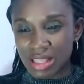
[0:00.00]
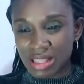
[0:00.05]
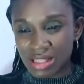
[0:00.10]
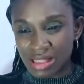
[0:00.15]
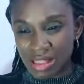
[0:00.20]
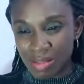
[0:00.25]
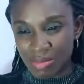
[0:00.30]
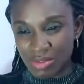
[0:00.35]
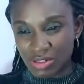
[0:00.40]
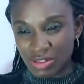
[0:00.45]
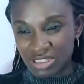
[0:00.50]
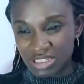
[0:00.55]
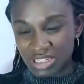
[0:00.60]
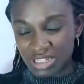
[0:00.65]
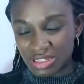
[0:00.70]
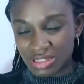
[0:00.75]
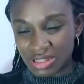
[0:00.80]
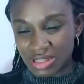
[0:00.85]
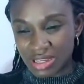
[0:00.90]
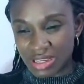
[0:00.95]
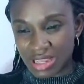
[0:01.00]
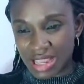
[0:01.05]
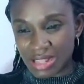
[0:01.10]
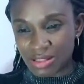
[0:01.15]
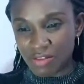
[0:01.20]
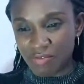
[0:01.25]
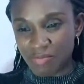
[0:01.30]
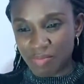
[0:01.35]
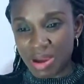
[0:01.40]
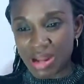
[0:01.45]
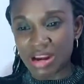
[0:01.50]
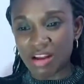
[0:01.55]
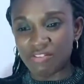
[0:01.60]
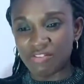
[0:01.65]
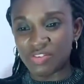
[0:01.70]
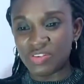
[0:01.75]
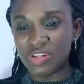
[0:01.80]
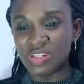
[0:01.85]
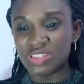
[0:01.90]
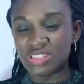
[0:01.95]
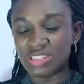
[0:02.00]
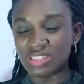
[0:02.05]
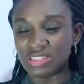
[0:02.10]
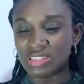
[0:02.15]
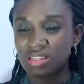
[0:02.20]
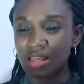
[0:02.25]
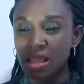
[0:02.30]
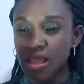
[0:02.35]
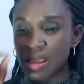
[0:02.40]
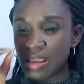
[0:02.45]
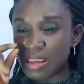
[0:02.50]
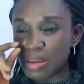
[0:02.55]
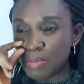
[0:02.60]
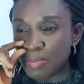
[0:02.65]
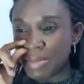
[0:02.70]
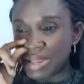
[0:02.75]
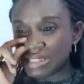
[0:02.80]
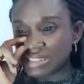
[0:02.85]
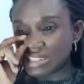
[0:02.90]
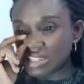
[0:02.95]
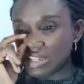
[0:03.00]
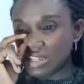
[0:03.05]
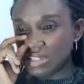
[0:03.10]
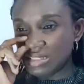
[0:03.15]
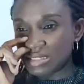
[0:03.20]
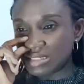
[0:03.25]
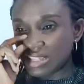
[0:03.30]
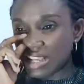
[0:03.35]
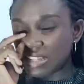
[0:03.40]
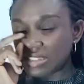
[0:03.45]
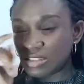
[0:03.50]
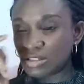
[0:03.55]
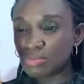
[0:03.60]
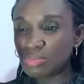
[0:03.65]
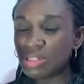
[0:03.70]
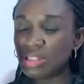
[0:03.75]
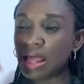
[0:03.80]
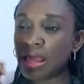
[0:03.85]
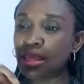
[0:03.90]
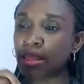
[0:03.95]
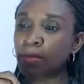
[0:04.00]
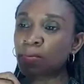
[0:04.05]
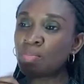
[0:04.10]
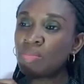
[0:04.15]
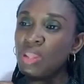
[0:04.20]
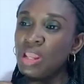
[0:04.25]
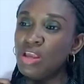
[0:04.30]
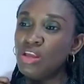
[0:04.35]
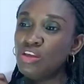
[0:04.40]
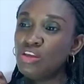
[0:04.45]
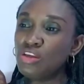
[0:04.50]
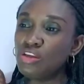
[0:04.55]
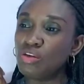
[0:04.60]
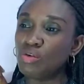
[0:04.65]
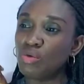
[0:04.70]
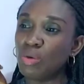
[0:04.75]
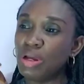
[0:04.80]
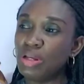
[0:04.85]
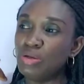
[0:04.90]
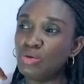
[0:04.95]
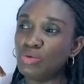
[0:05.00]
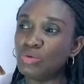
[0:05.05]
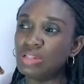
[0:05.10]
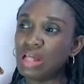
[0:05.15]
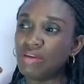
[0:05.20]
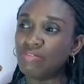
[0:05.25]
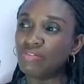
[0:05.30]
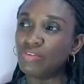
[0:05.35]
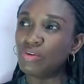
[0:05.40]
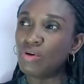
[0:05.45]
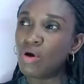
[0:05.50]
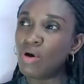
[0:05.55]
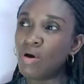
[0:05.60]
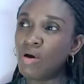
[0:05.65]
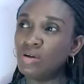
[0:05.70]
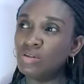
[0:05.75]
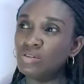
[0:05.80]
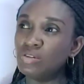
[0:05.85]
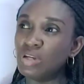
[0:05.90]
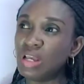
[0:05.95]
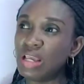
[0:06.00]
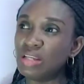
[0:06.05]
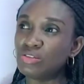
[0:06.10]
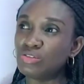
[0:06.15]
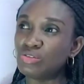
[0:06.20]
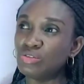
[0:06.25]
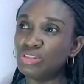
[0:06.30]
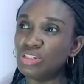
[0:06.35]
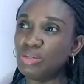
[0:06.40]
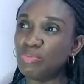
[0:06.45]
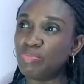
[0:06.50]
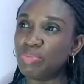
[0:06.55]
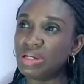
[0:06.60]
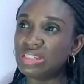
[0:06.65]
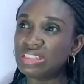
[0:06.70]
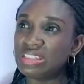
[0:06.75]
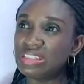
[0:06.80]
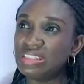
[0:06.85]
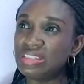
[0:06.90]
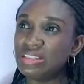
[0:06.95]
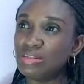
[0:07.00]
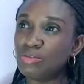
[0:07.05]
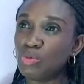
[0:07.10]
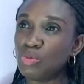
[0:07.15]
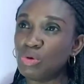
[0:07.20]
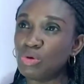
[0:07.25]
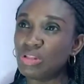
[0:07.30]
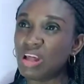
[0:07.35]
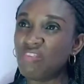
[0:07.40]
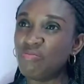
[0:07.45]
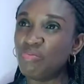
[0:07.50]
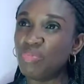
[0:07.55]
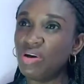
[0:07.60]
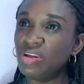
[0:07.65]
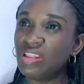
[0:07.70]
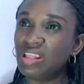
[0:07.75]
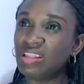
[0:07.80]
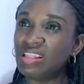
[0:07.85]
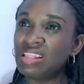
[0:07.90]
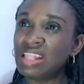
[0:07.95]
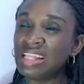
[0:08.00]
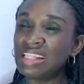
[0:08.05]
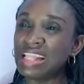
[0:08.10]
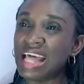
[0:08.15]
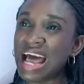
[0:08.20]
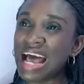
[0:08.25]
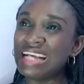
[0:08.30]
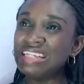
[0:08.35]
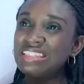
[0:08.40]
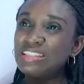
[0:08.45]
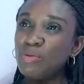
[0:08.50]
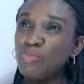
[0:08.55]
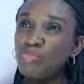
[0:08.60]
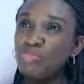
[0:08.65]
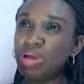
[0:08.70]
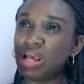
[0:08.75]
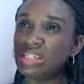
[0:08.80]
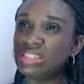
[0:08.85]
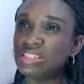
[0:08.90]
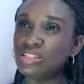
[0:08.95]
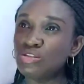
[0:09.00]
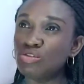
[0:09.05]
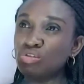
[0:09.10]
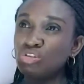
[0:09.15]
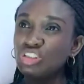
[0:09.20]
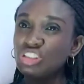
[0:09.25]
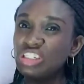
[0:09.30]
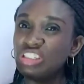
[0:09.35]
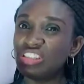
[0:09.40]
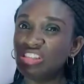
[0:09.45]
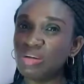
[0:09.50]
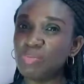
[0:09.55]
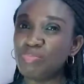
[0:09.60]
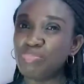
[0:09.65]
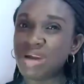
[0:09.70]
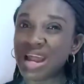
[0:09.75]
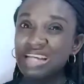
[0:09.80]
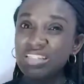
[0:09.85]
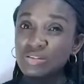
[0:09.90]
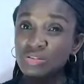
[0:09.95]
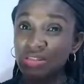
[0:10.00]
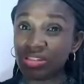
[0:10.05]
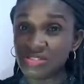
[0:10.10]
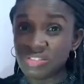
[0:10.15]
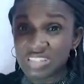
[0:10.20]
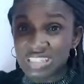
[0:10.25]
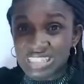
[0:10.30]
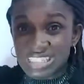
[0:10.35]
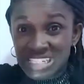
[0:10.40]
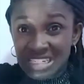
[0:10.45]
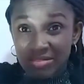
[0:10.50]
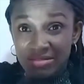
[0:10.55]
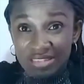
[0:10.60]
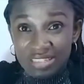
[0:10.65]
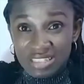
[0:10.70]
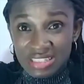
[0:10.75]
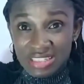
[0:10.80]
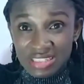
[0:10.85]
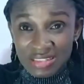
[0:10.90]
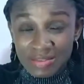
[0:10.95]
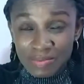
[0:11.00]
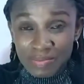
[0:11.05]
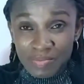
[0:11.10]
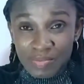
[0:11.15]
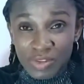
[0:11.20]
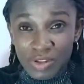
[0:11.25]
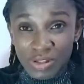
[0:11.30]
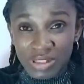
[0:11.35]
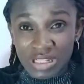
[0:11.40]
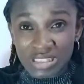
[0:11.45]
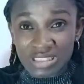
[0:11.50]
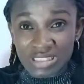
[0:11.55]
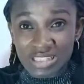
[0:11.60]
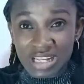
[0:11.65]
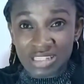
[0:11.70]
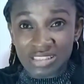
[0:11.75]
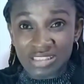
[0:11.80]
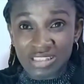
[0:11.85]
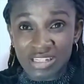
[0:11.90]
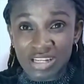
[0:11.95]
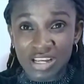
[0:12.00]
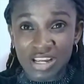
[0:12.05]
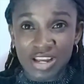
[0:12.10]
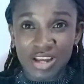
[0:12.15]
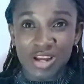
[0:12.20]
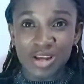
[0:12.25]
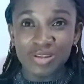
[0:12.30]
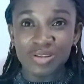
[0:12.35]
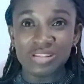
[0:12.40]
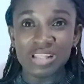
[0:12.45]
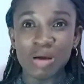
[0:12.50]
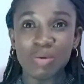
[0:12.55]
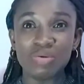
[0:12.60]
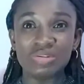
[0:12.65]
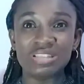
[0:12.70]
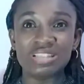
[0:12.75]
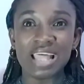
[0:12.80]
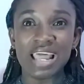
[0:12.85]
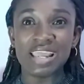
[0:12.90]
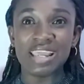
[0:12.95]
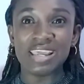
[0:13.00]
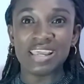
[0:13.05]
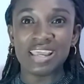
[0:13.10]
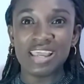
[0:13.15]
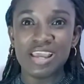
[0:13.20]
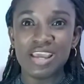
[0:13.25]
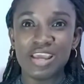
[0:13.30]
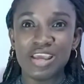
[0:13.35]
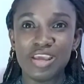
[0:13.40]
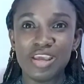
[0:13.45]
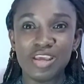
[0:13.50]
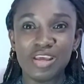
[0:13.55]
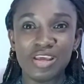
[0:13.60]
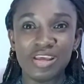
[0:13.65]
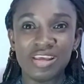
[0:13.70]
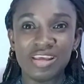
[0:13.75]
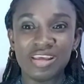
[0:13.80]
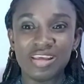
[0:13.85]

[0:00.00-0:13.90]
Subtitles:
let me just kind of paraphrase it. He said something like, where you could have gone to the person, you could have bought the thing and asked the person to change the price on the receipts. You understand? That was like a